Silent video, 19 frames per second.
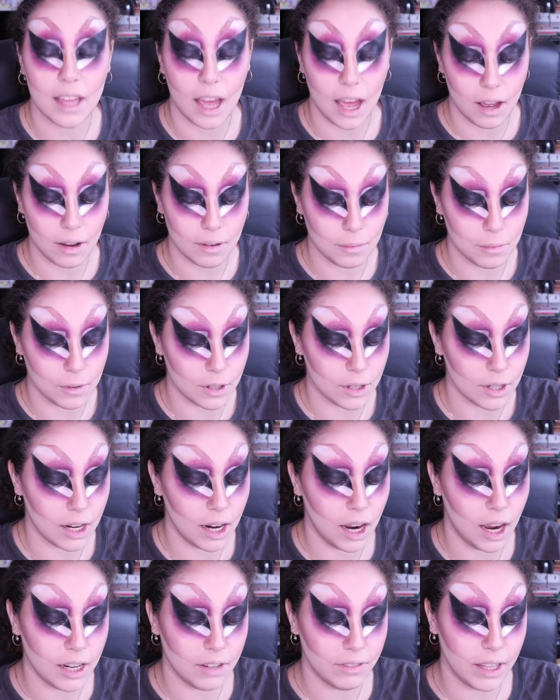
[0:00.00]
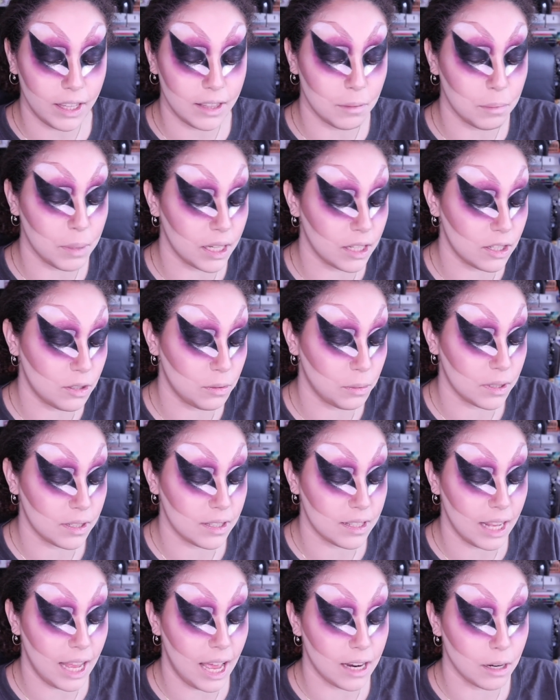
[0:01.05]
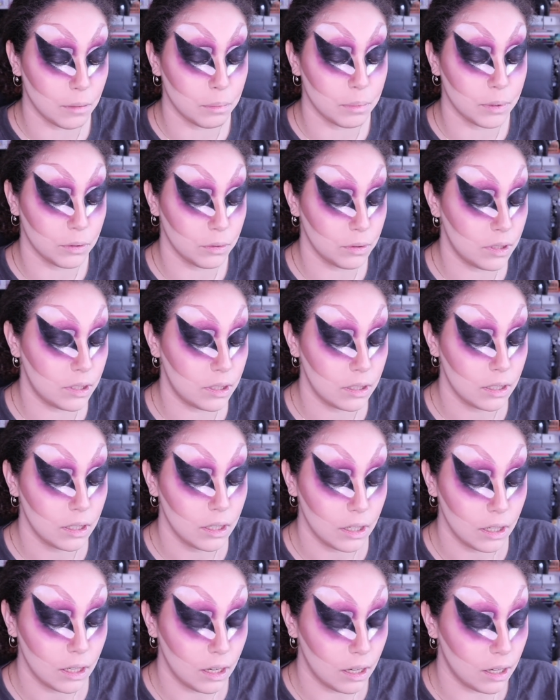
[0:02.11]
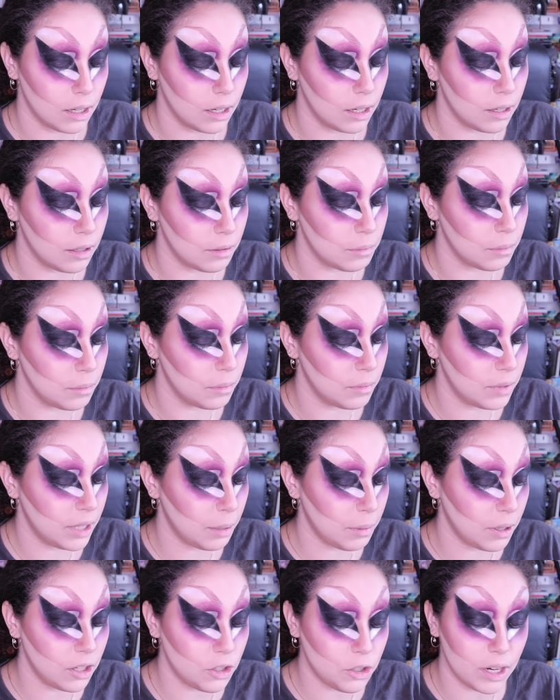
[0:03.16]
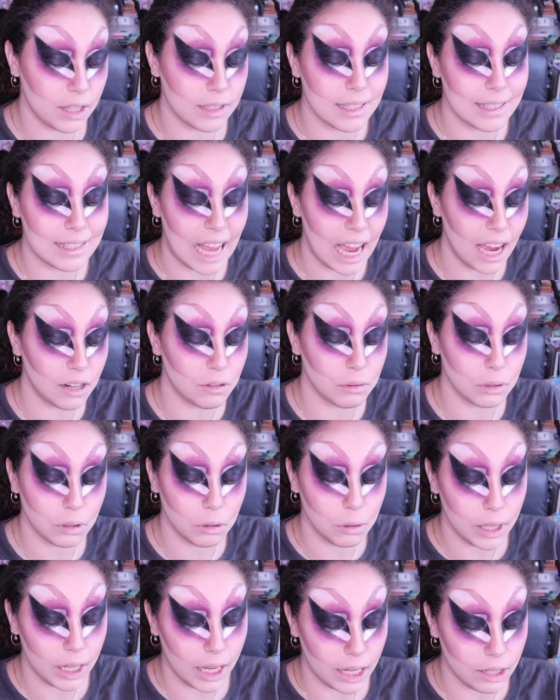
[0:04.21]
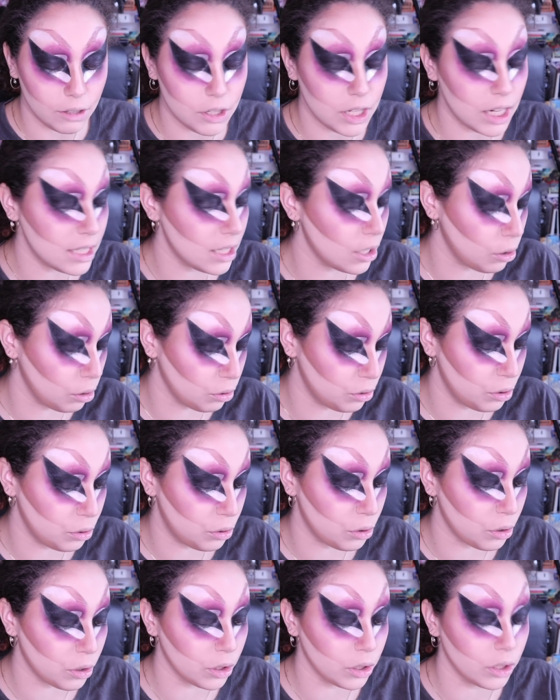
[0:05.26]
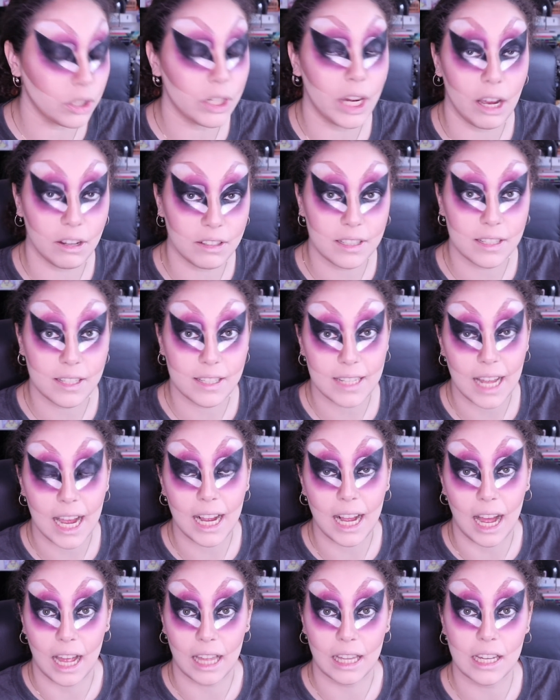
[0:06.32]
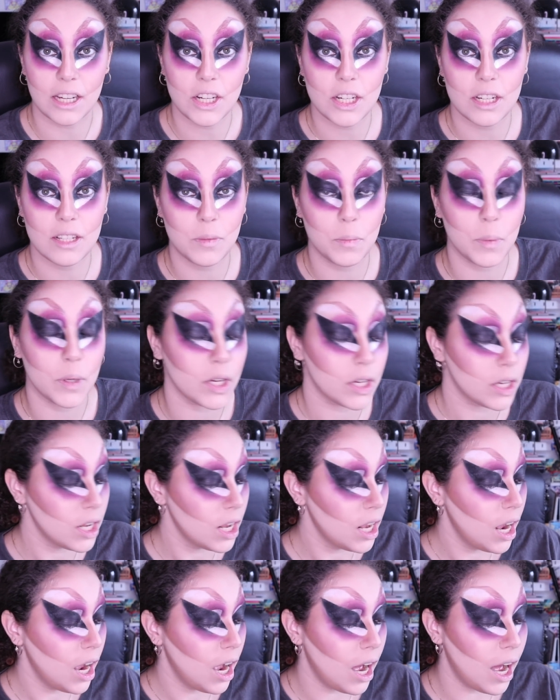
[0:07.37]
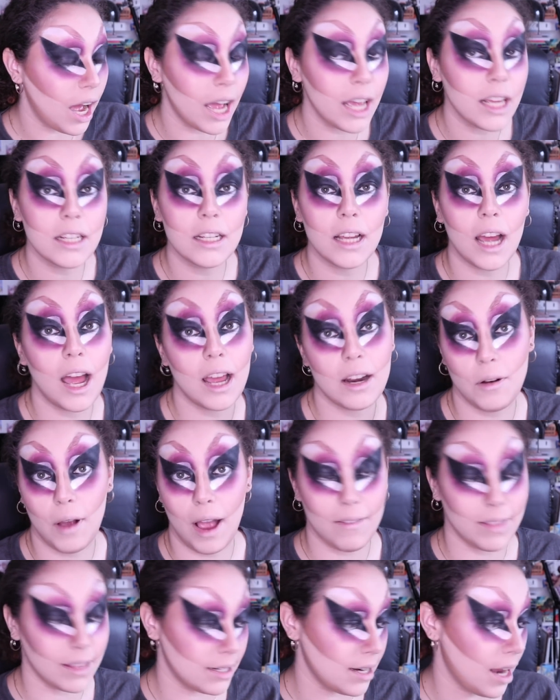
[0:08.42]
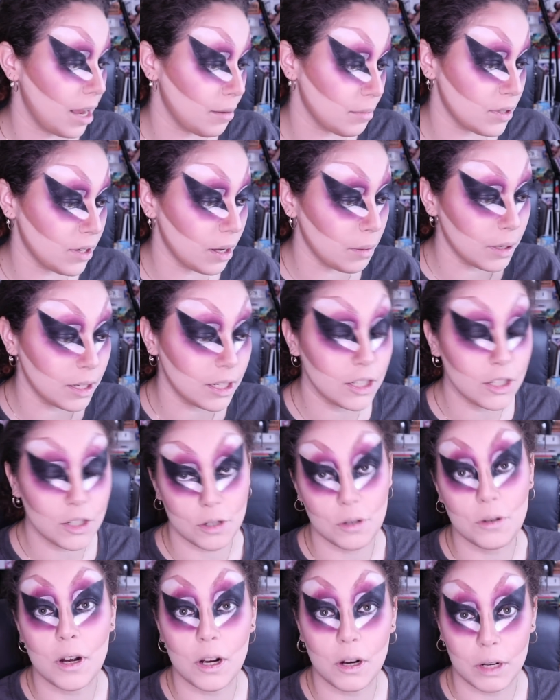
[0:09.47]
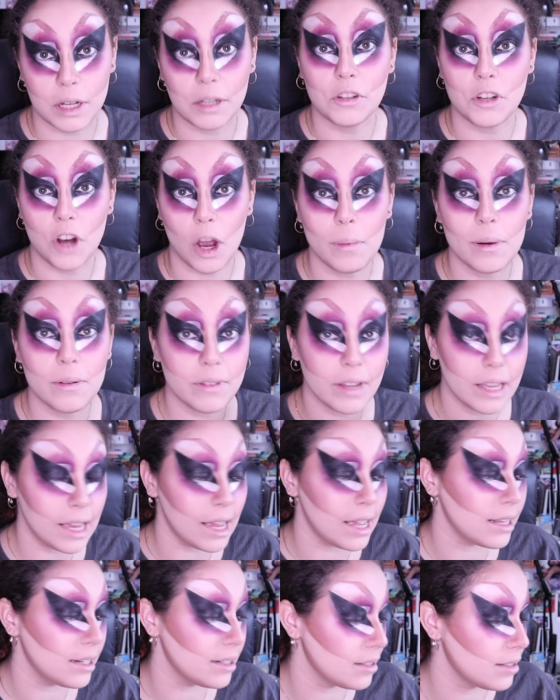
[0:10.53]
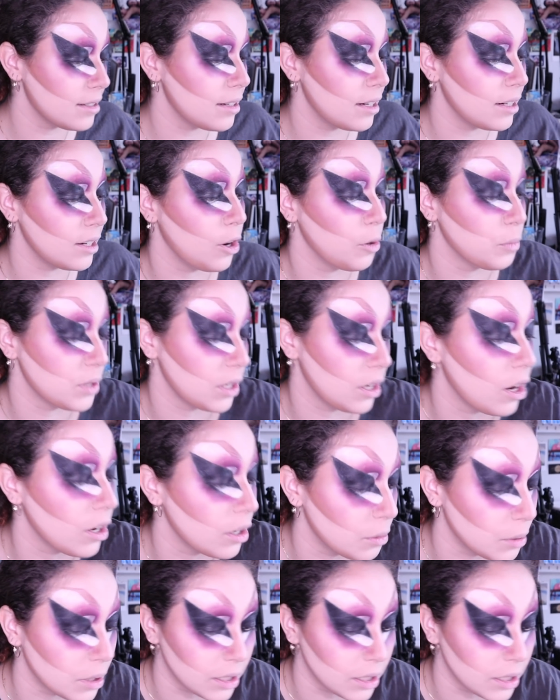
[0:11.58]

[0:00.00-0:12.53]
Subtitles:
that were kind of like the biggest ones they had at Boots that I'm gonna try and stack real quick. I know she has a whole tutorial on how to stack eyelashes, but I don't have the time. So I'm gonna do a quick job of it and hope to God it